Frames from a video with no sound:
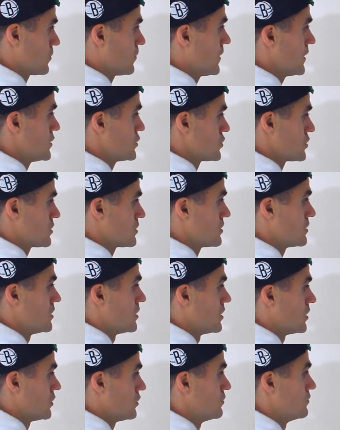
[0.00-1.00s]
equation,
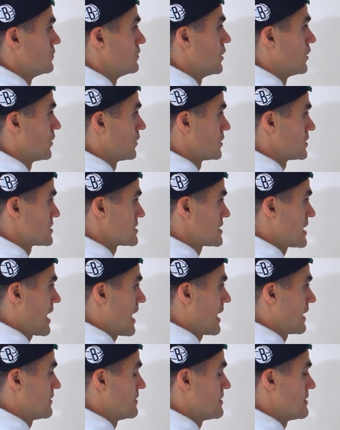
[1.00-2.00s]
you'd notice
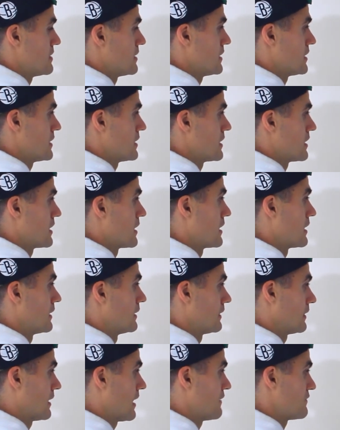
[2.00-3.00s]
that the uh,
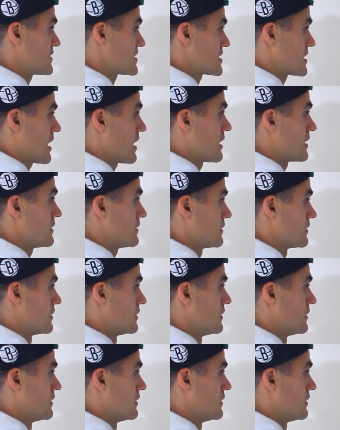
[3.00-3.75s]
left side